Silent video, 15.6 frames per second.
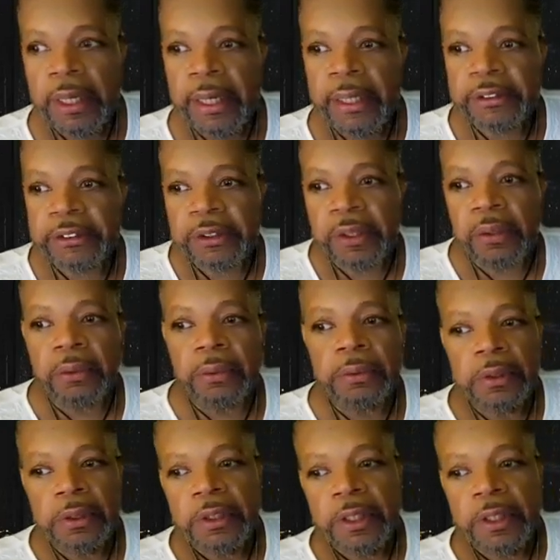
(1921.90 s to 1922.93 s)
And so
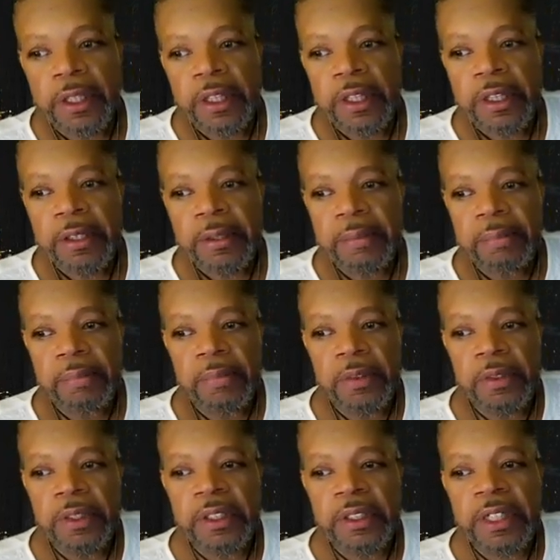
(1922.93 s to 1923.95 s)

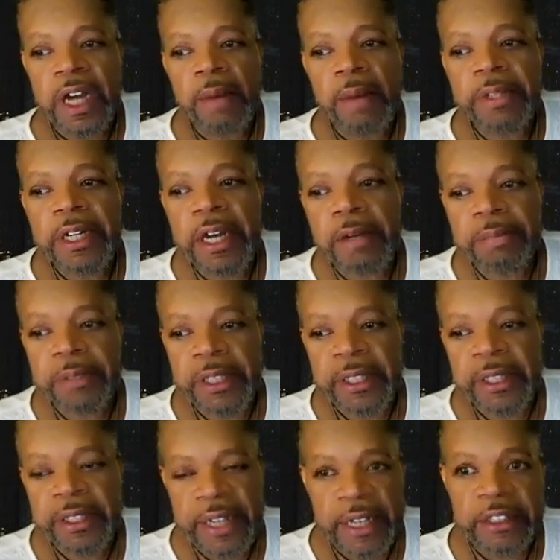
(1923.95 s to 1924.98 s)
coming up
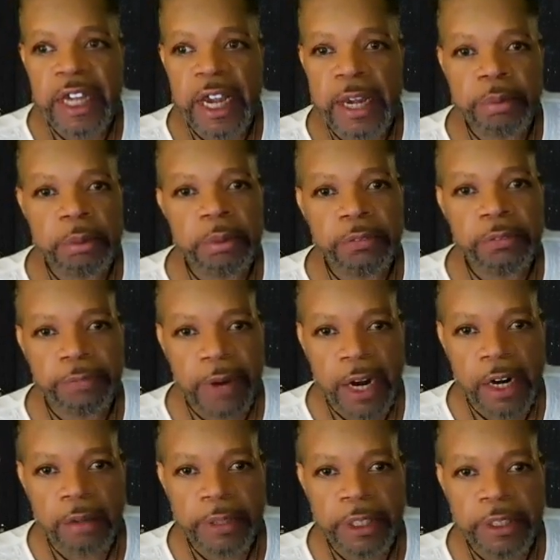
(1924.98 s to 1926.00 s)
in that type of
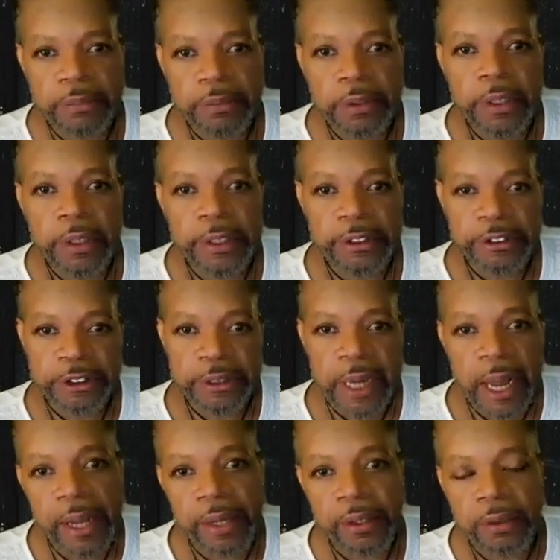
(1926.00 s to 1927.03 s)
environment in
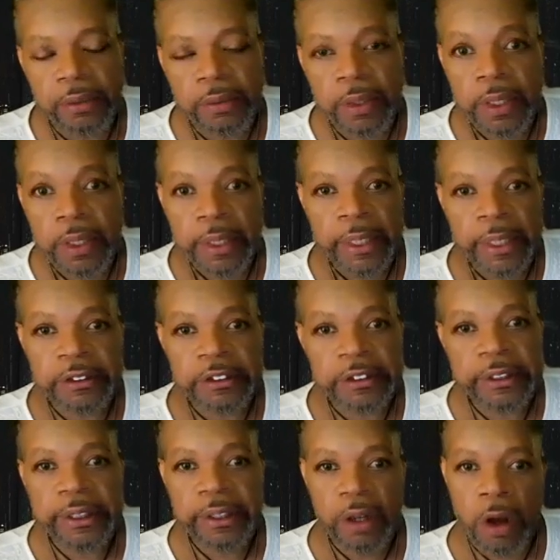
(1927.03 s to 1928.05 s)
Chicago and
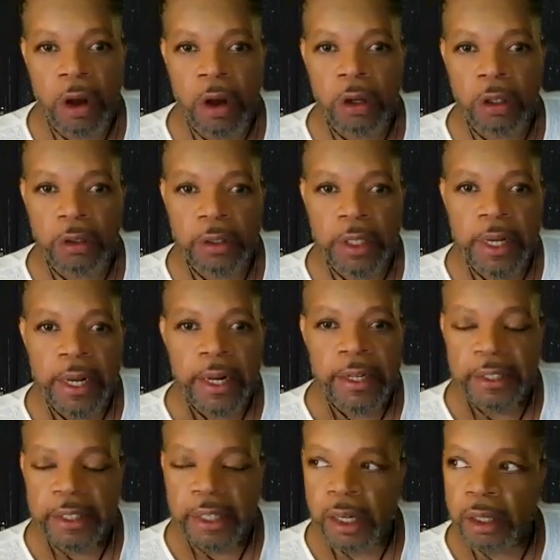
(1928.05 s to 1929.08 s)
seeing all
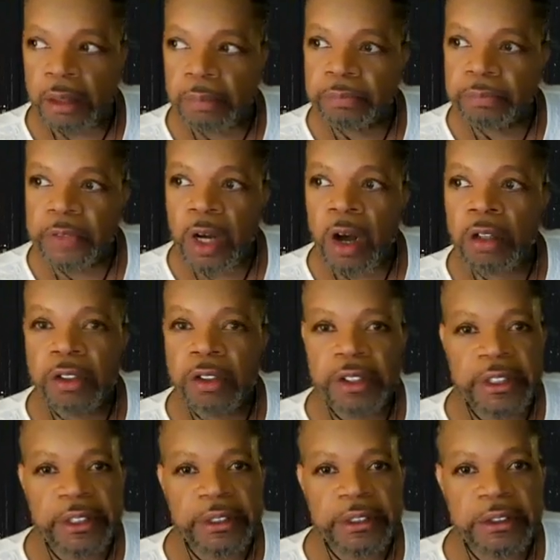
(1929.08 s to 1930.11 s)
of
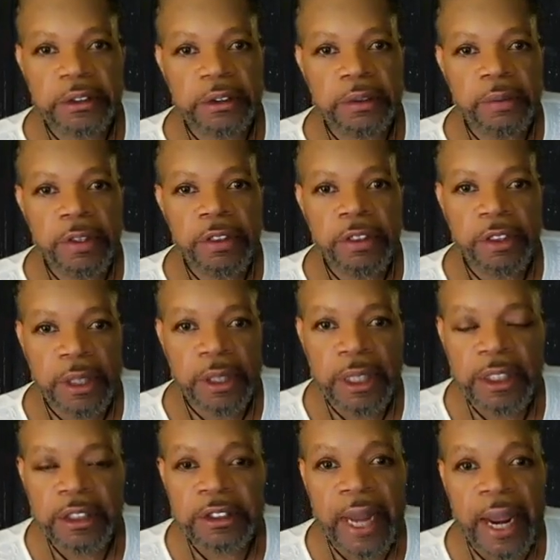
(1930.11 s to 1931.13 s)
these
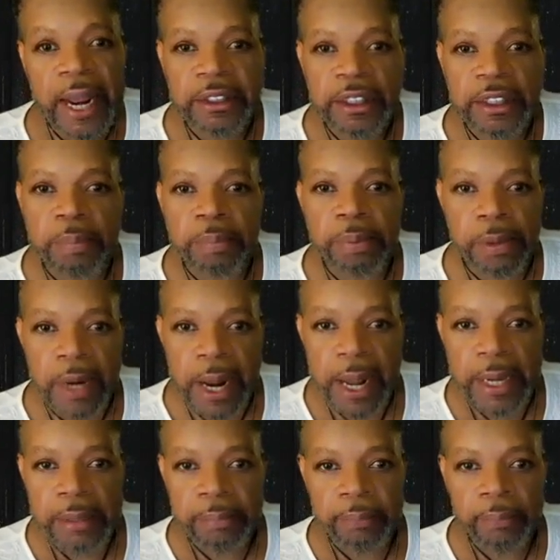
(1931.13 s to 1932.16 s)
things at their
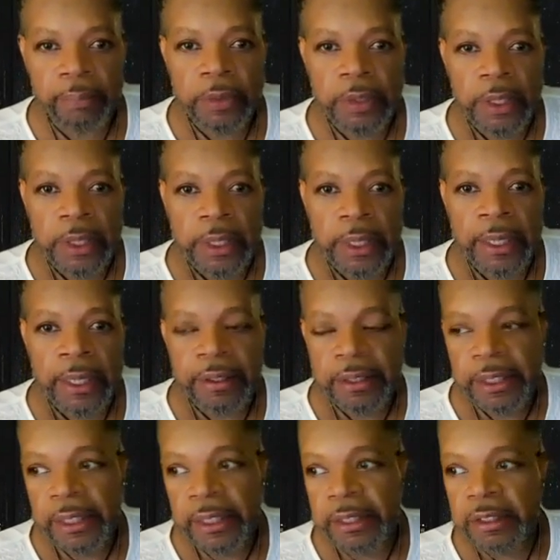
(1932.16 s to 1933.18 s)
prime, and
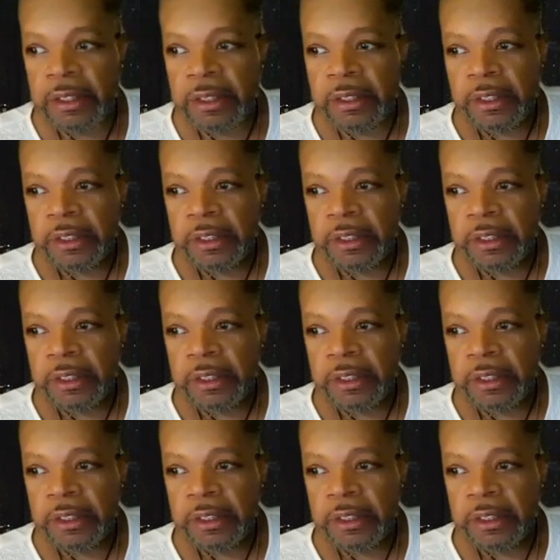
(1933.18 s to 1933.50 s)
then